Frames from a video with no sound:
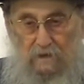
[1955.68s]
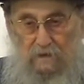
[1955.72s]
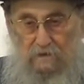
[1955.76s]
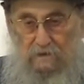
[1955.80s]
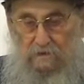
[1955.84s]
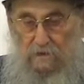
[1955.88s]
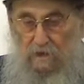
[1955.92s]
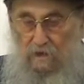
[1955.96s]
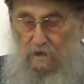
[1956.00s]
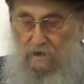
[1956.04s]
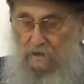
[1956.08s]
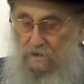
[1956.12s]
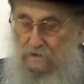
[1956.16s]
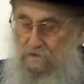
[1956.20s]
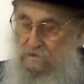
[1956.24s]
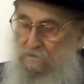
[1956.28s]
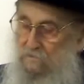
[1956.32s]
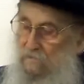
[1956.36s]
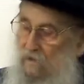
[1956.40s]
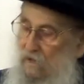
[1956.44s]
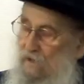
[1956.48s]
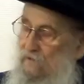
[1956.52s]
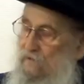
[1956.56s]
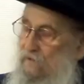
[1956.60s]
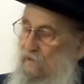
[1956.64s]
So
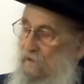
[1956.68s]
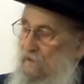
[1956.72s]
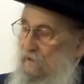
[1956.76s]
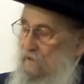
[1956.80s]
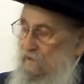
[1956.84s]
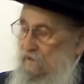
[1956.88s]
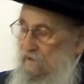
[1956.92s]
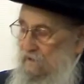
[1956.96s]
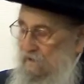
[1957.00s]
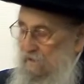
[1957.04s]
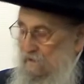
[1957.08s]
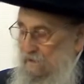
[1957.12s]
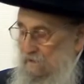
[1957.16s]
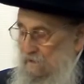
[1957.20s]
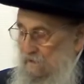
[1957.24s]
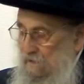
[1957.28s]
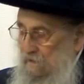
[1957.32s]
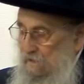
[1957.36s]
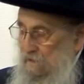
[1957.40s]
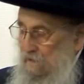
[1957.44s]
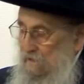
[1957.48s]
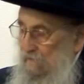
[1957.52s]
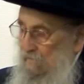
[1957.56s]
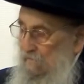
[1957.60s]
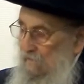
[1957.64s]
his mother
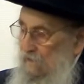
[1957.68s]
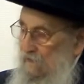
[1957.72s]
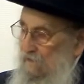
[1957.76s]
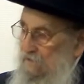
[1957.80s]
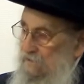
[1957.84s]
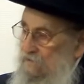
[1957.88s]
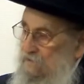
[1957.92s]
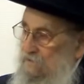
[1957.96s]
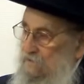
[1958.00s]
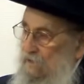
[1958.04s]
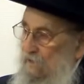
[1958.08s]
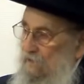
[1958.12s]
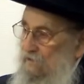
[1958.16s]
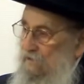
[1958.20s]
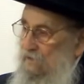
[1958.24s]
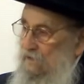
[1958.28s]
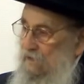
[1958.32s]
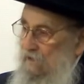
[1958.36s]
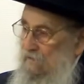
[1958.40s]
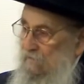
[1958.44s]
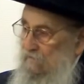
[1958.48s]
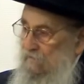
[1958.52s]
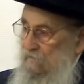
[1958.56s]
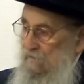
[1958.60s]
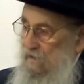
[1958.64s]
once told
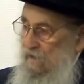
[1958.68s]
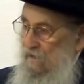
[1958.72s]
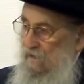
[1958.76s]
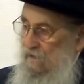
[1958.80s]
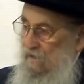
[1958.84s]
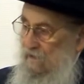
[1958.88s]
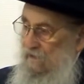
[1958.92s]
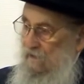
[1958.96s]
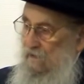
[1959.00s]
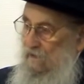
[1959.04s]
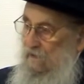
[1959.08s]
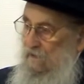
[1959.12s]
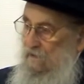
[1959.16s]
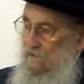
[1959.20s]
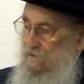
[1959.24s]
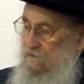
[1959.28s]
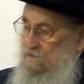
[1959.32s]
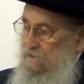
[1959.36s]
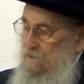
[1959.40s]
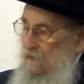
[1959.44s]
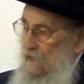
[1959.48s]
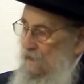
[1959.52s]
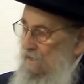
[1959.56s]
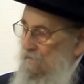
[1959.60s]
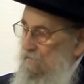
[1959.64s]
him,
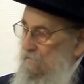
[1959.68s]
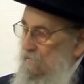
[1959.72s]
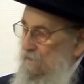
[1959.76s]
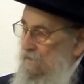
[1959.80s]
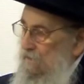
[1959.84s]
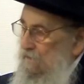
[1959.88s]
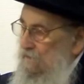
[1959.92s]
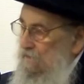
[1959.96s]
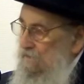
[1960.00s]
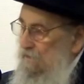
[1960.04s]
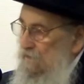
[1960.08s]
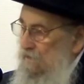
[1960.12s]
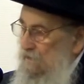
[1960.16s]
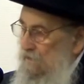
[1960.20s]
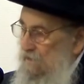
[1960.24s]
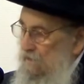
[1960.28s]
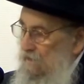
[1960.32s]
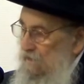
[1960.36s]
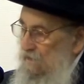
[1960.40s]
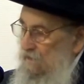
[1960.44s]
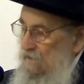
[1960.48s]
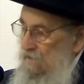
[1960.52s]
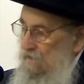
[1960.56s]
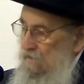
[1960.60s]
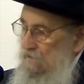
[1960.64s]
"Son,
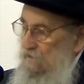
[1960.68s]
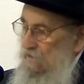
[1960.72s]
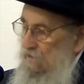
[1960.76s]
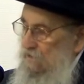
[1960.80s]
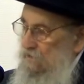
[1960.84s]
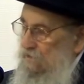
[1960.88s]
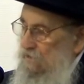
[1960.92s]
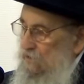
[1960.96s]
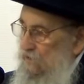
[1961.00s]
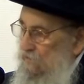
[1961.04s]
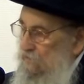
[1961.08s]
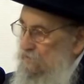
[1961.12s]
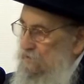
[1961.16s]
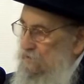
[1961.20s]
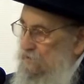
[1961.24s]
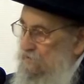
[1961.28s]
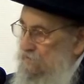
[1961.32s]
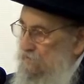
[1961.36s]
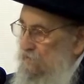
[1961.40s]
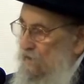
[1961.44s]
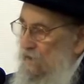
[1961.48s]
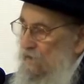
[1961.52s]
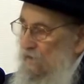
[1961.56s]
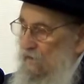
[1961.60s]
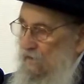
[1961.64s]
you're so
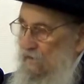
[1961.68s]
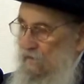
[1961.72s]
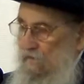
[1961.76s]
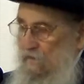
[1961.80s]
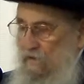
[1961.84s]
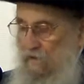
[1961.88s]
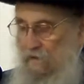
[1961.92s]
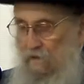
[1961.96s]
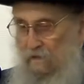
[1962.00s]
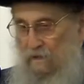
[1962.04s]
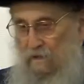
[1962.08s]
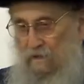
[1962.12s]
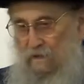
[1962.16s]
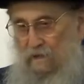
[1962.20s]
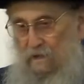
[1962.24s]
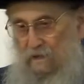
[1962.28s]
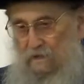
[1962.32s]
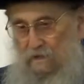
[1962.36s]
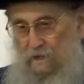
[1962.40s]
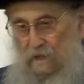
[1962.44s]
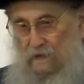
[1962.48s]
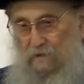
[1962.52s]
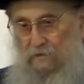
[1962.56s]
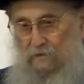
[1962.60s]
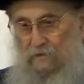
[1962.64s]
strong
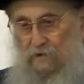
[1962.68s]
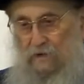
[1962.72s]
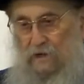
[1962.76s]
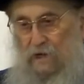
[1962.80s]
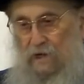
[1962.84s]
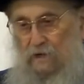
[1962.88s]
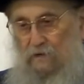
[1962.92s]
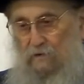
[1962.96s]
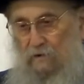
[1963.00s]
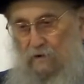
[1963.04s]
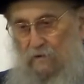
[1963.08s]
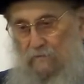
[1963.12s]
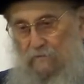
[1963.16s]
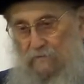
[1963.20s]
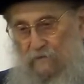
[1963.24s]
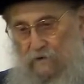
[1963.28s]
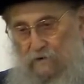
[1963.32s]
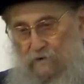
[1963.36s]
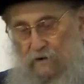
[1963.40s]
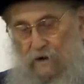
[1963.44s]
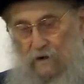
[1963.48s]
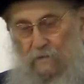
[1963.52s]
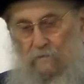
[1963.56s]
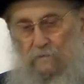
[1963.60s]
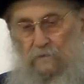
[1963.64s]
that you can
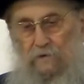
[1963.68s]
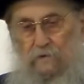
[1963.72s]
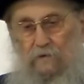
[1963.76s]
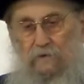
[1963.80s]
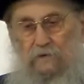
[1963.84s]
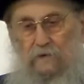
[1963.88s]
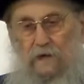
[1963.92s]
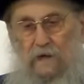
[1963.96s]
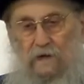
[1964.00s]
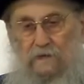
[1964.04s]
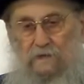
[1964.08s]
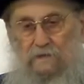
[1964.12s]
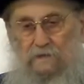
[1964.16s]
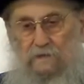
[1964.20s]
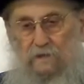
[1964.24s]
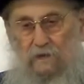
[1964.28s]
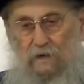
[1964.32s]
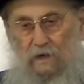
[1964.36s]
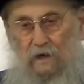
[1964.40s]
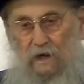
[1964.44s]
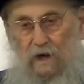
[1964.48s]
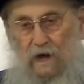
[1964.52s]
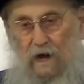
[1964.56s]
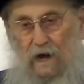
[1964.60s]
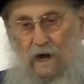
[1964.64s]
overcome your
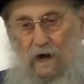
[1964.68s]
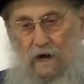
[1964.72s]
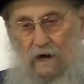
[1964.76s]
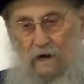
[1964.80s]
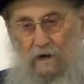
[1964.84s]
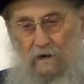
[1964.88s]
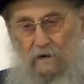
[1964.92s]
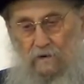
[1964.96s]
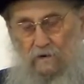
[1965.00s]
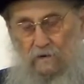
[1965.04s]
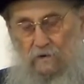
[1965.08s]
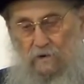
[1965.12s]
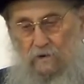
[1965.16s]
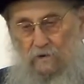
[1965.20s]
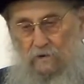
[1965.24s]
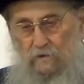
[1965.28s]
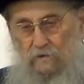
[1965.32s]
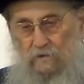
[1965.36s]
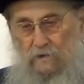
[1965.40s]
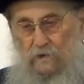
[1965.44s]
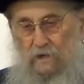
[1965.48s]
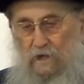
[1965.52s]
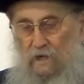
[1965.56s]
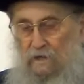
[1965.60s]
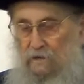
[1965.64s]
Yetzer Hara.
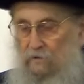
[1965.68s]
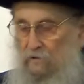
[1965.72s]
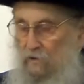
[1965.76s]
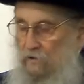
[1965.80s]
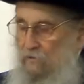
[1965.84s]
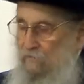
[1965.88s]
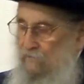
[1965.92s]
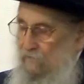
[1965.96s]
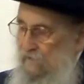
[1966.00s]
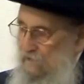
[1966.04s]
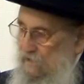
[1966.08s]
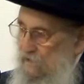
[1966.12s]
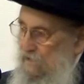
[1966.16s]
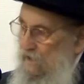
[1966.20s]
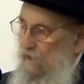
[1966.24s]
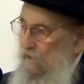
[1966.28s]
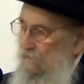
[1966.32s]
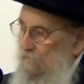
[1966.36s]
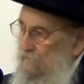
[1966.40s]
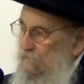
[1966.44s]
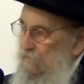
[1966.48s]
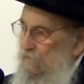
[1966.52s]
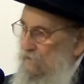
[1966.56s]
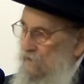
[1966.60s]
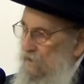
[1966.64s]
You can
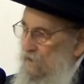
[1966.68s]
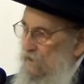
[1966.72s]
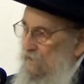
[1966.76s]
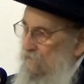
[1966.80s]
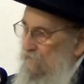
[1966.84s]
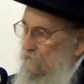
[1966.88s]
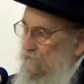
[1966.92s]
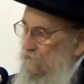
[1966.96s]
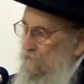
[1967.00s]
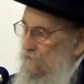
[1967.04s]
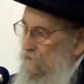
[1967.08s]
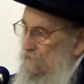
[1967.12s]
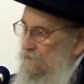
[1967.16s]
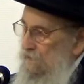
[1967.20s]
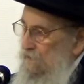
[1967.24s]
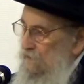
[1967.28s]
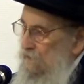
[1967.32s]
overcome your evil